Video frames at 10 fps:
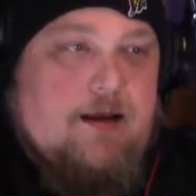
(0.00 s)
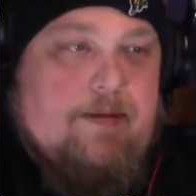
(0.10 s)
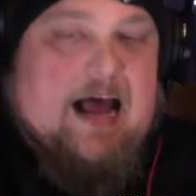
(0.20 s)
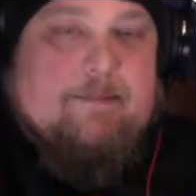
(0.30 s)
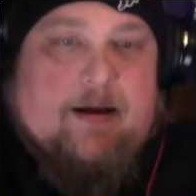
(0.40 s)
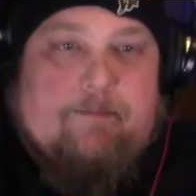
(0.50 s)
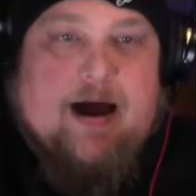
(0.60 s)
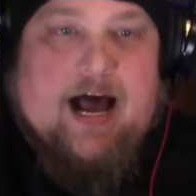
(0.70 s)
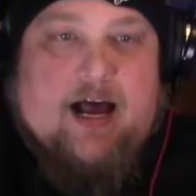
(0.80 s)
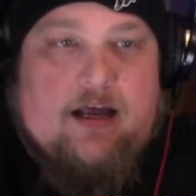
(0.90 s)
Ba ba
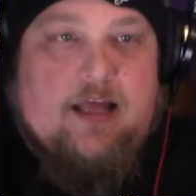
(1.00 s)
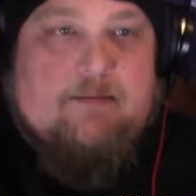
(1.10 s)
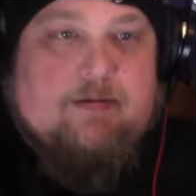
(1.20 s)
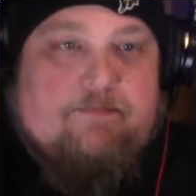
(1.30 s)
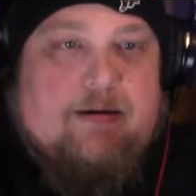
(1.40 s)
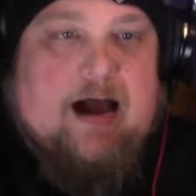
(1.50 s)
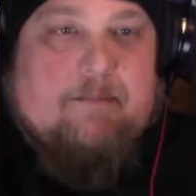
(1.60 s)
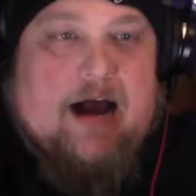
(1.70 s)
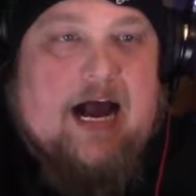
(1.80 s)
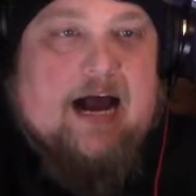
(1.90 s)
ba ba ba
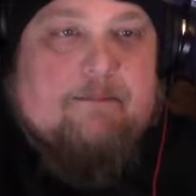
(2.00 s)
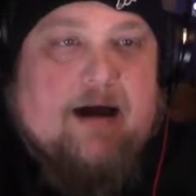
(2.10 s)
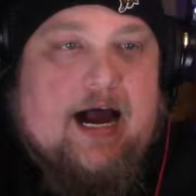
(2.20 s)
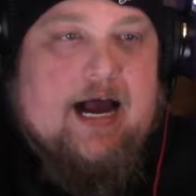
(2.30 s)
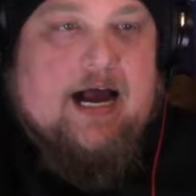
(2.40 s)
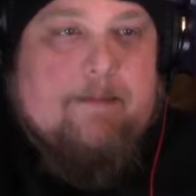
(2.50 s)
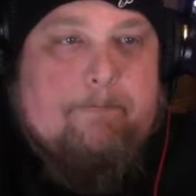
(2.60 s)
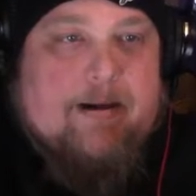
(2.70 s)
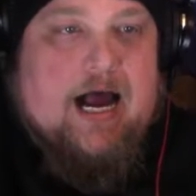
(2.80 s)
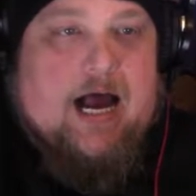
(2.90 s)
ba ha ba ha
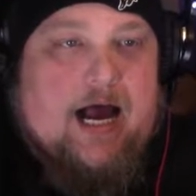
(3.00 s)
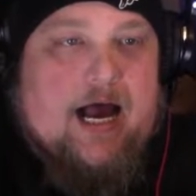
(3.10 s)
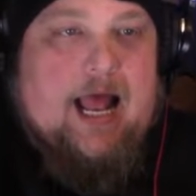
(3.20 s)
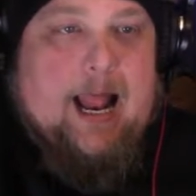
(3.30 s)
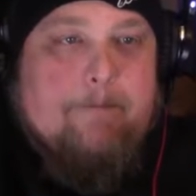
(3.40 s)
ba.